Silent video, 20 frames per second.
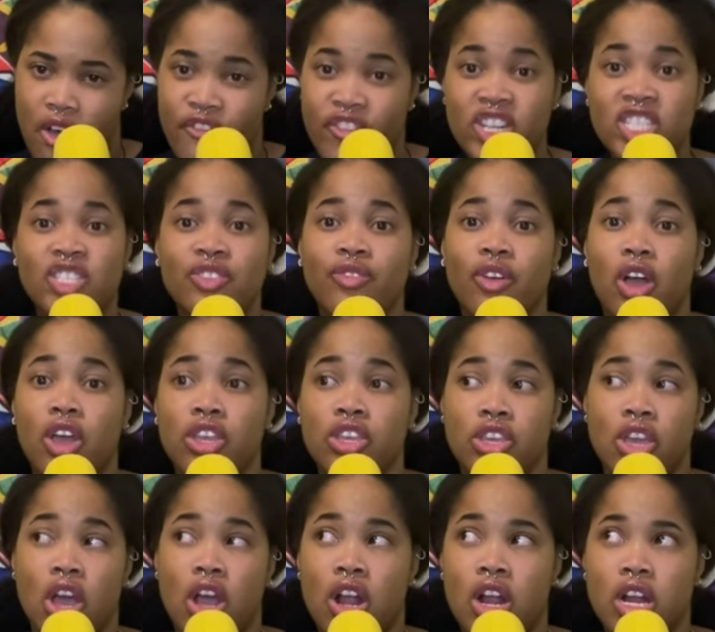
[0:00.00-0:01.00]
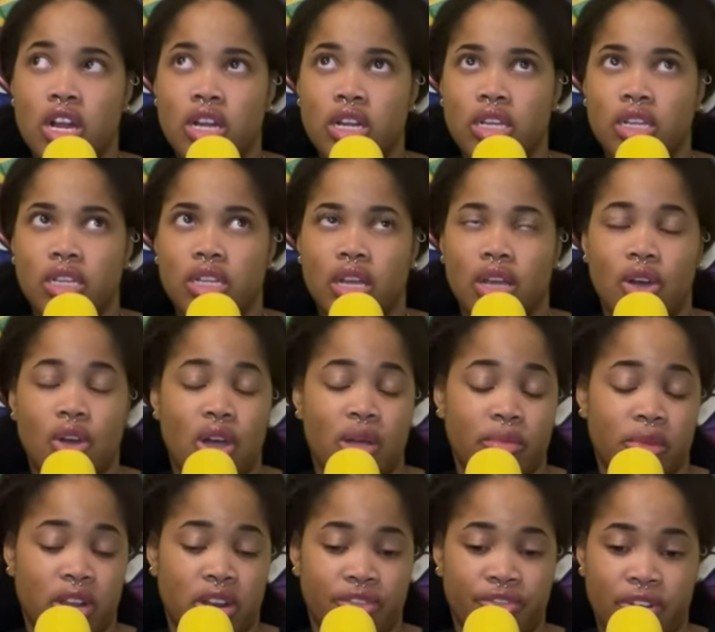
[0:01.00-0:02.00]
First of all, yard. Oh, I'm
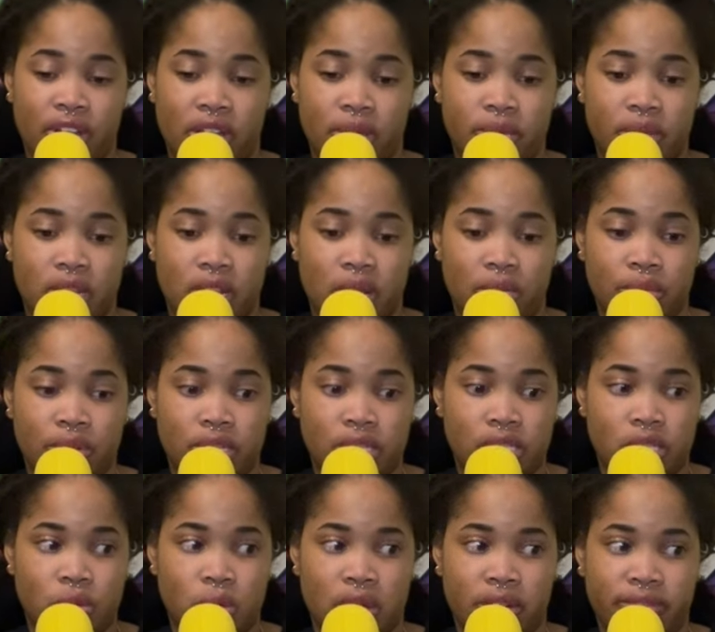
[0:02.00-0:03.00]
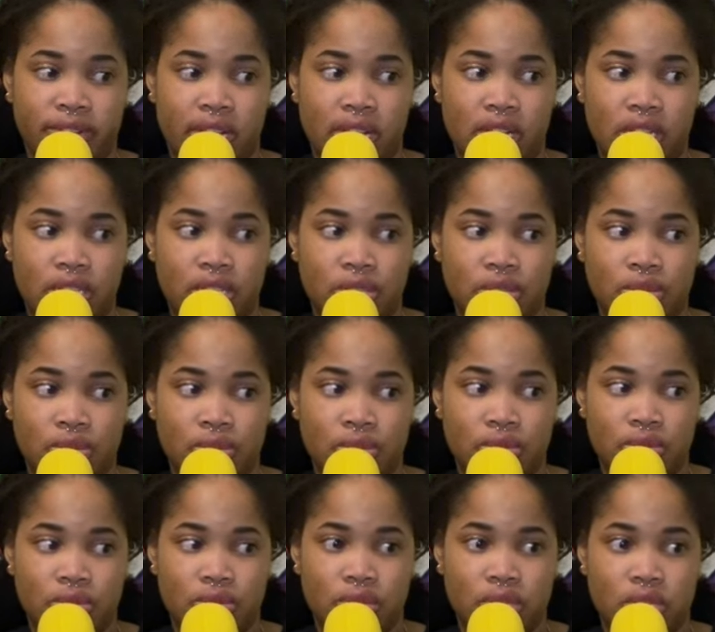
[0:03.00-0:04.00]
gonna fuck up the numbers. Twelve ninety two
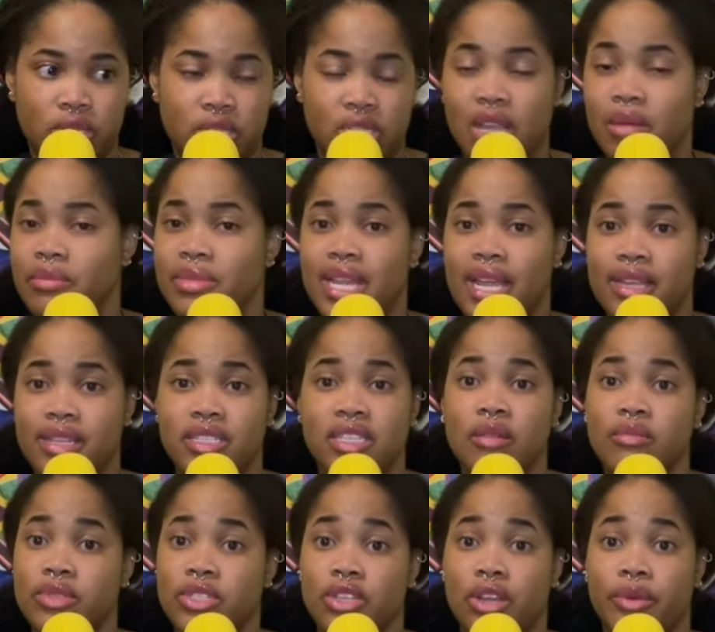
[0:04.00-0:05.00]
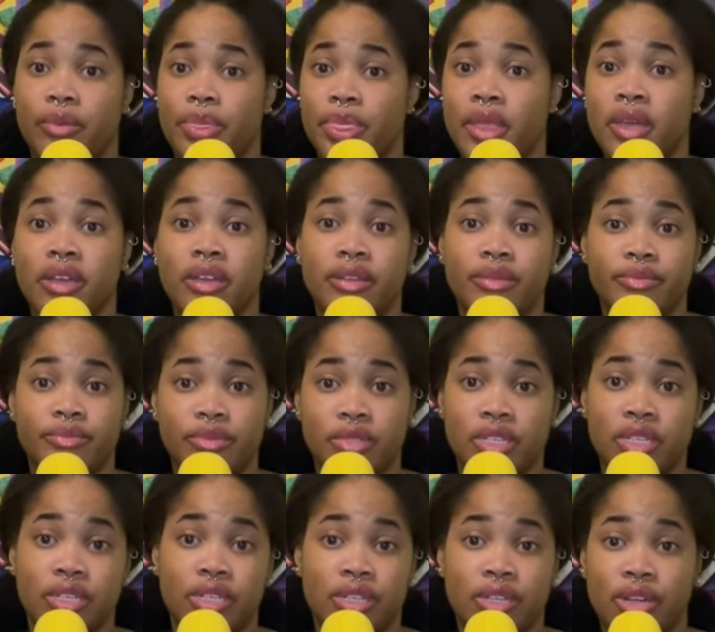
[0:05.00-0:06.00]
something like something so the
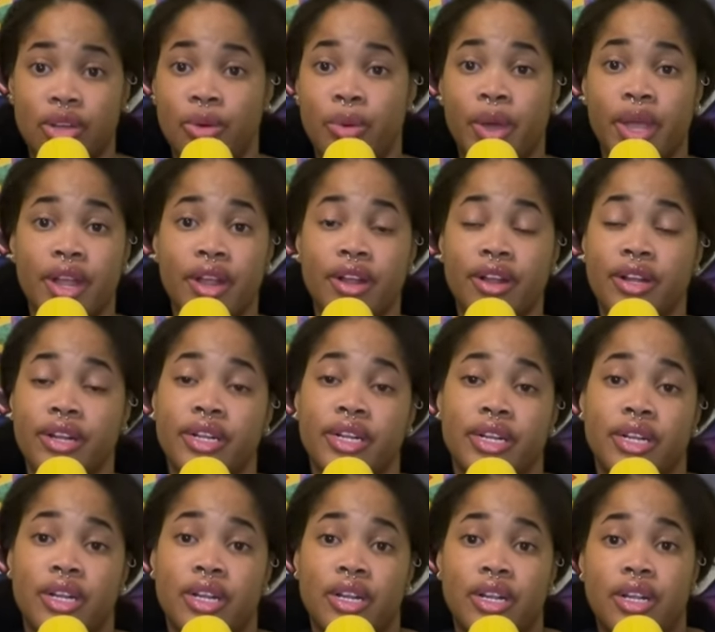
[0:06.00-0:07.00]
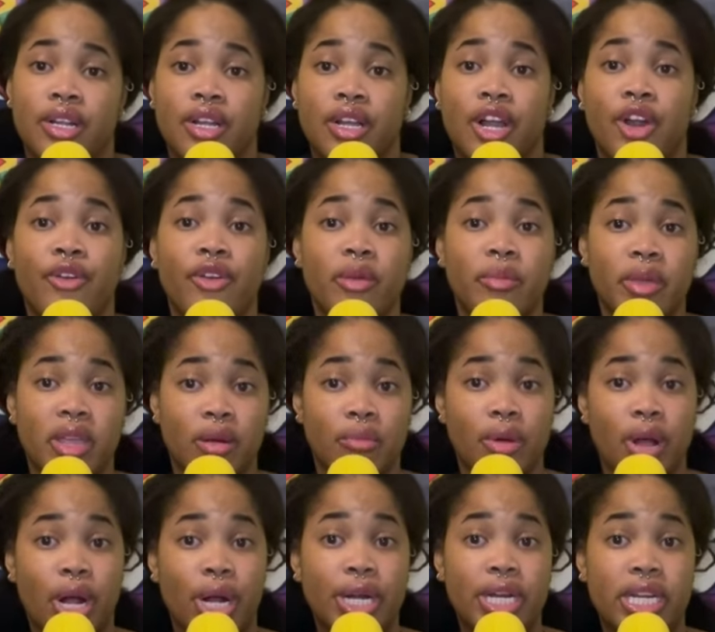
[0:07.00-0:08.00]
the queer Caribbean
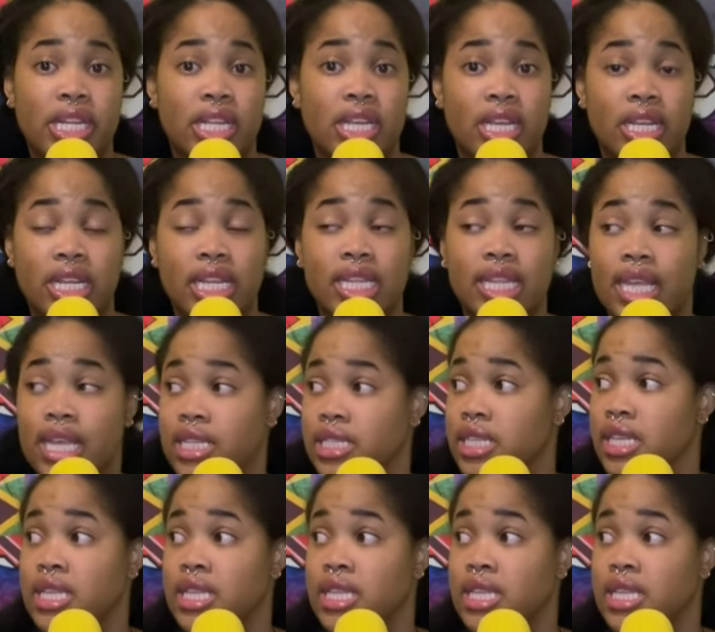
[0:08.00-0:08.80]
party in Atlanta.